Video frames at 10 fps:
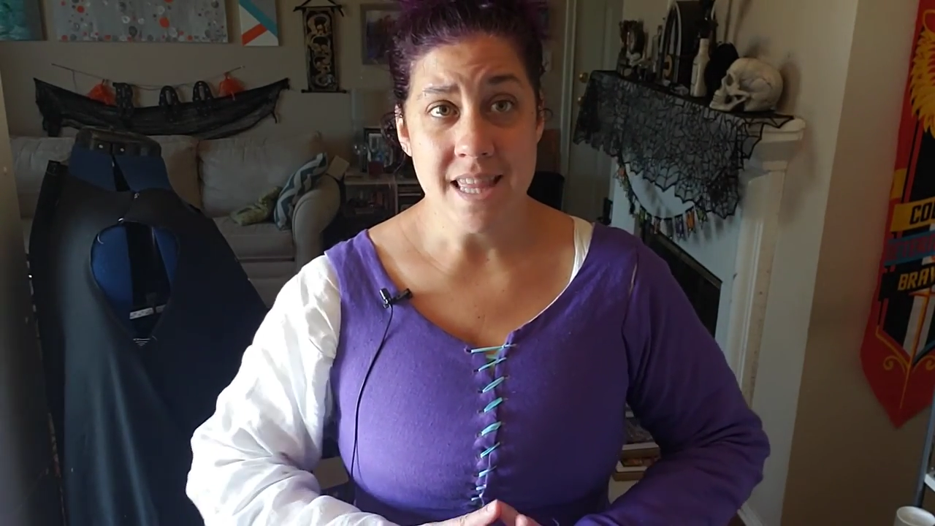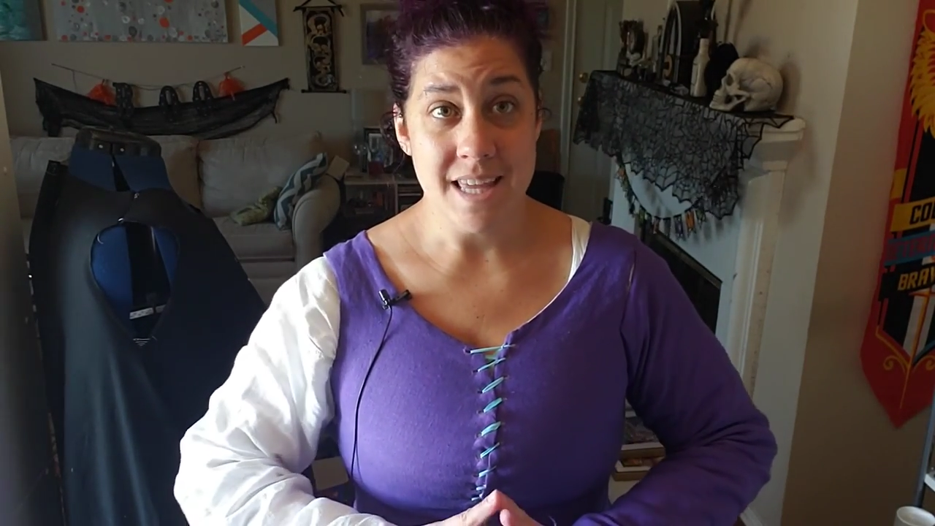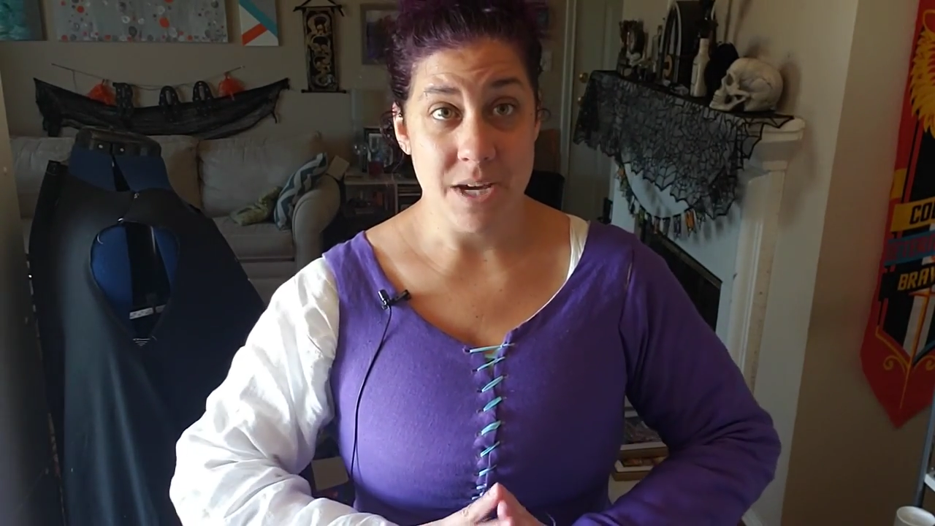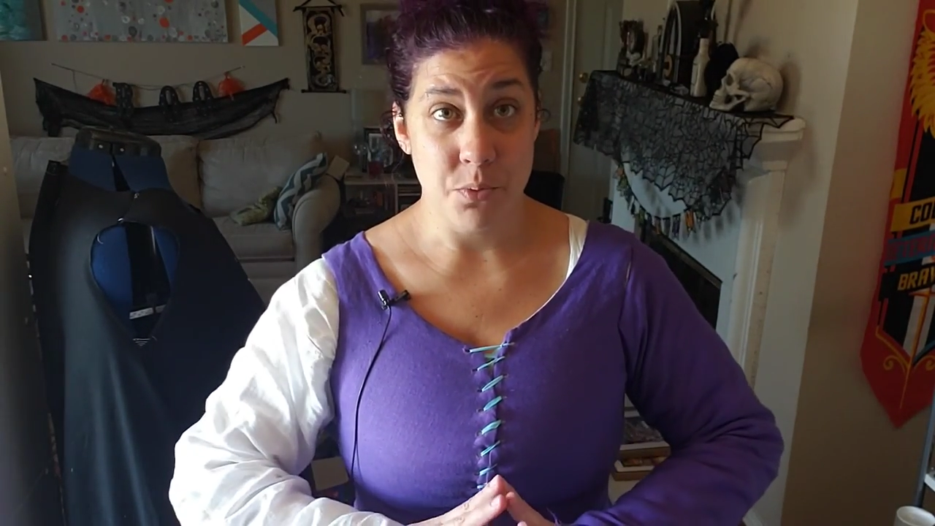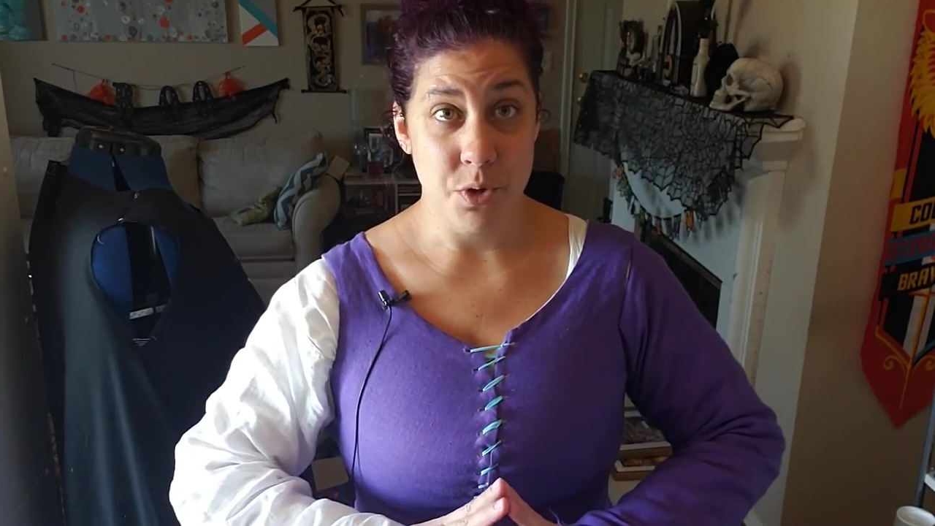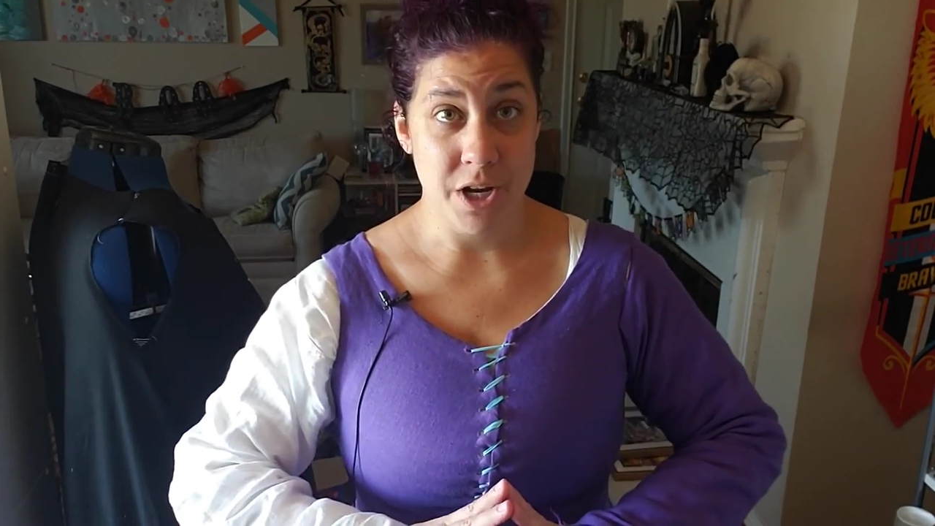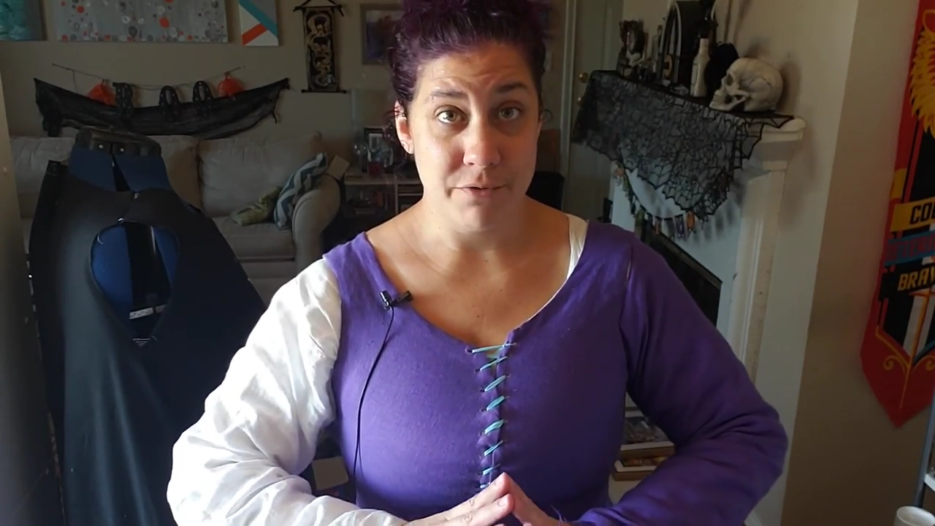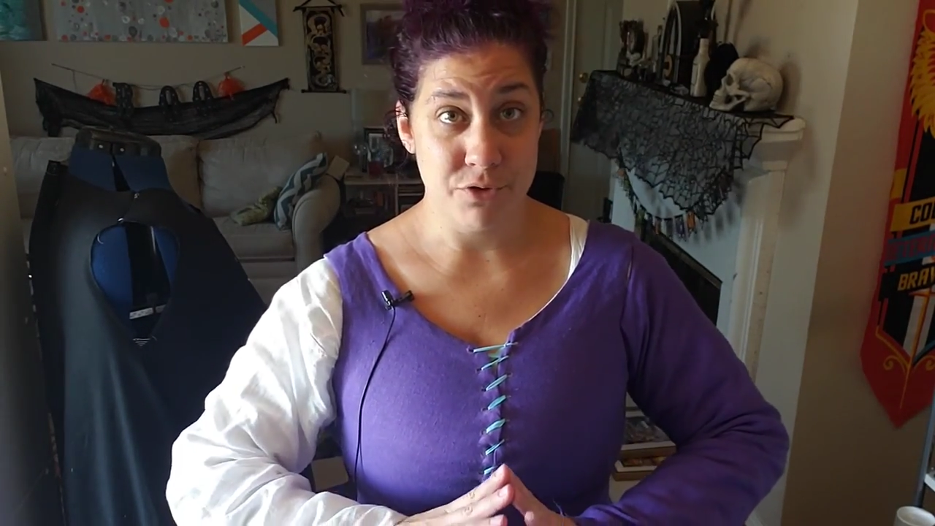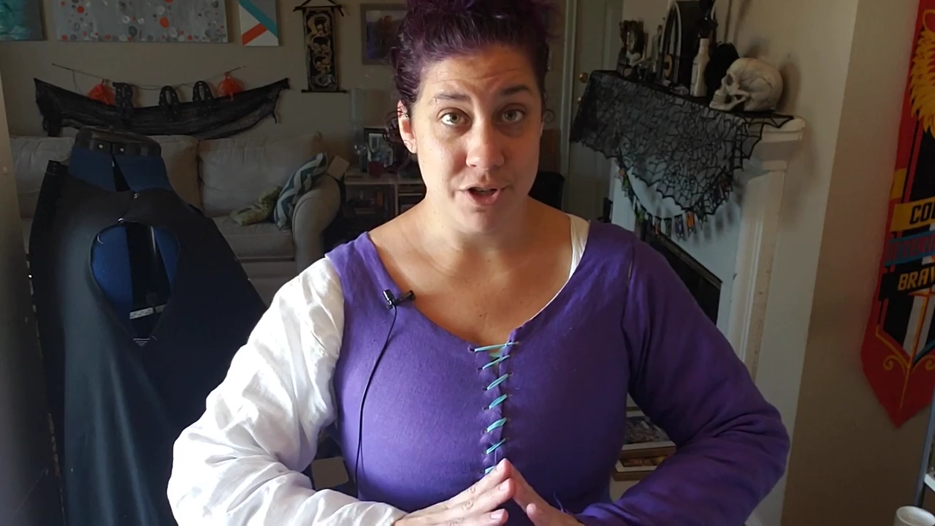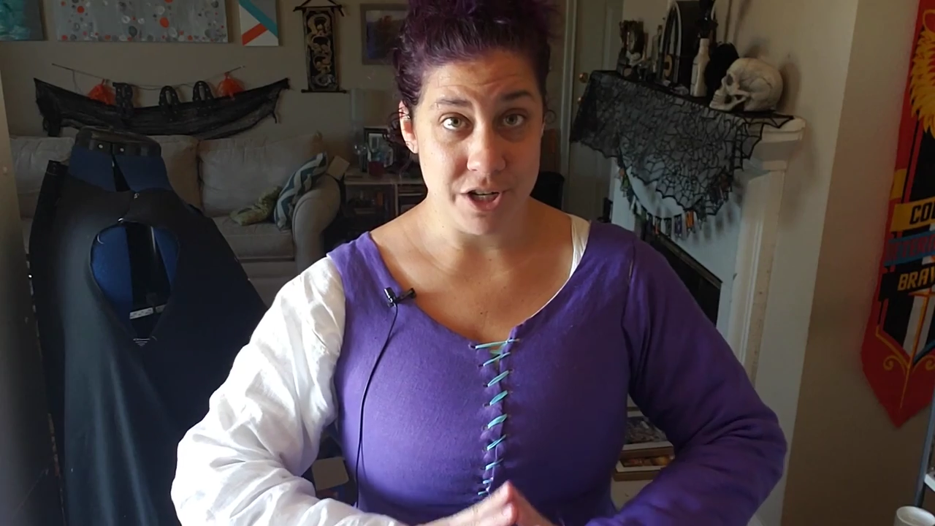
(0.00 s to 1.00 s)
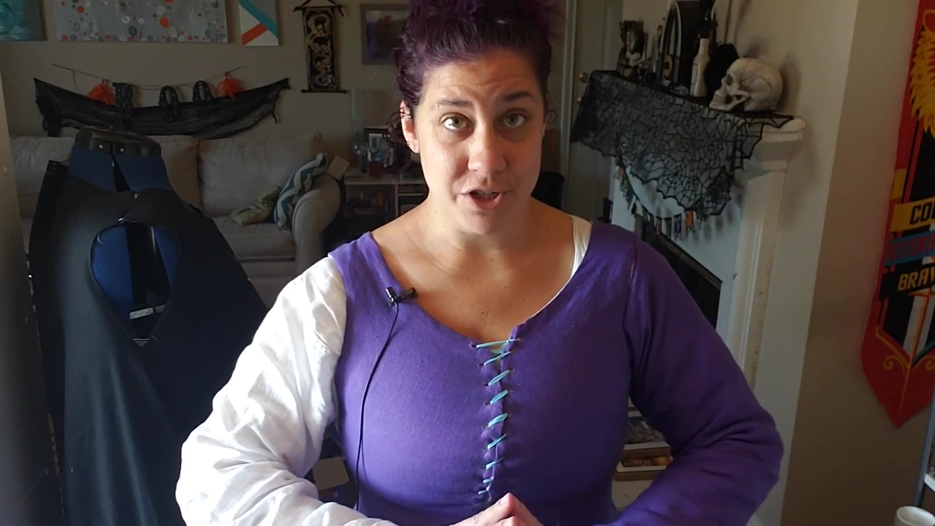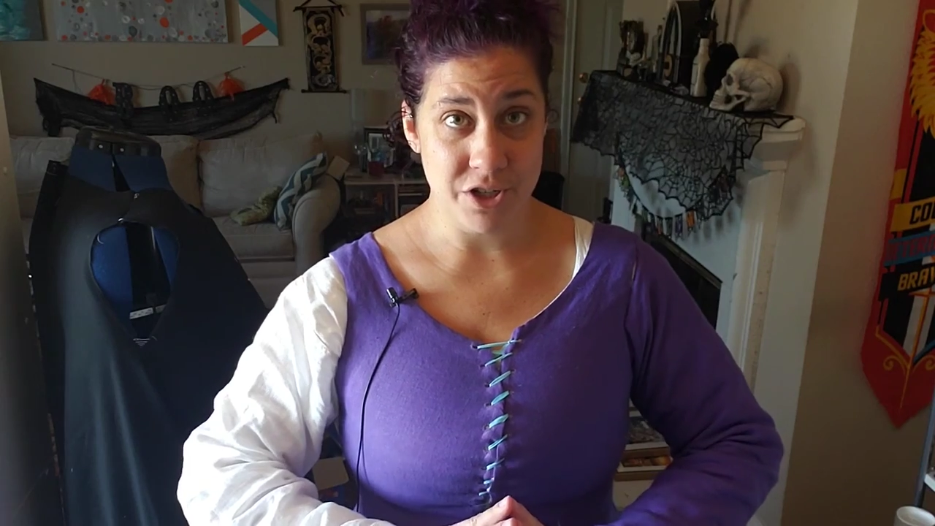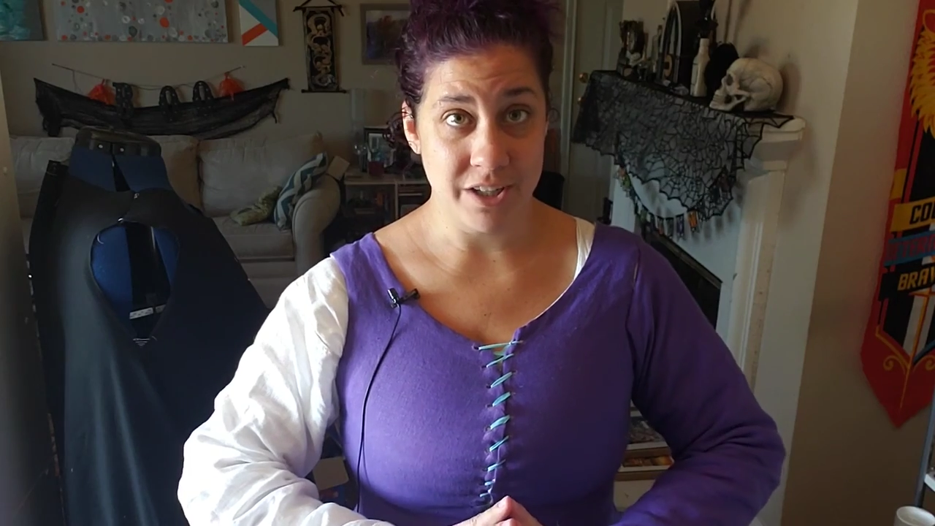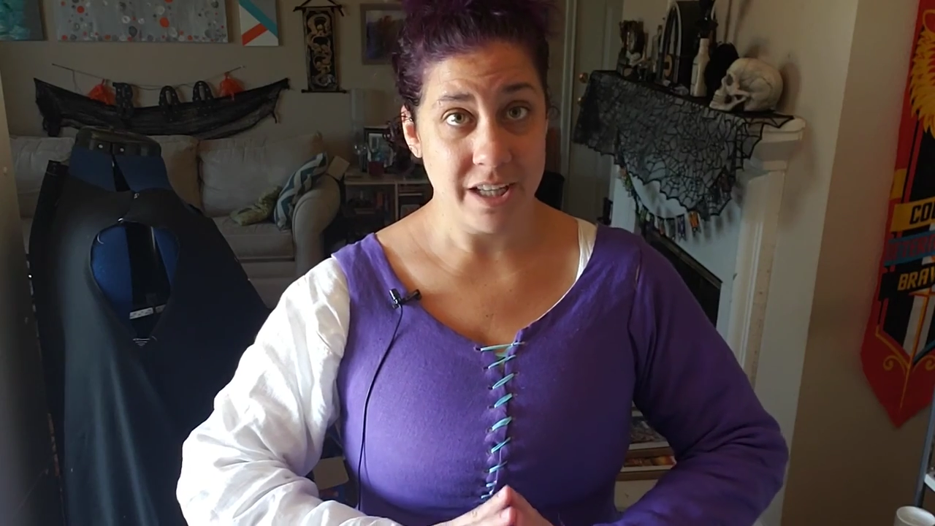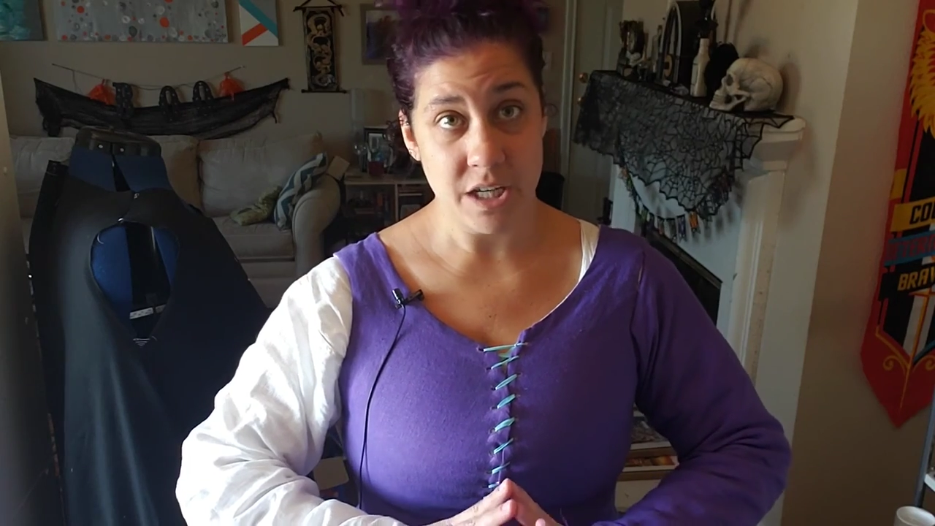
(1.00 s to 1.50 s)
they would have
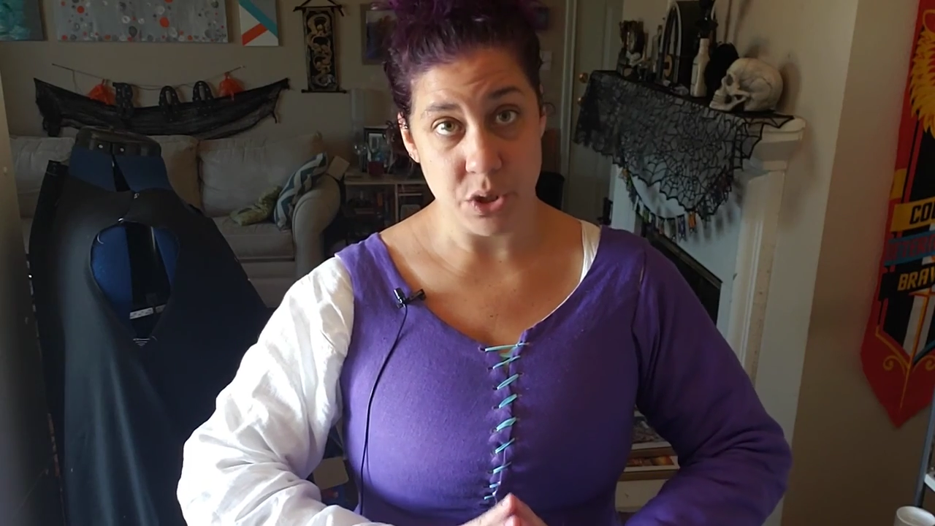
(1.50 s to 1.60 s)
traditionally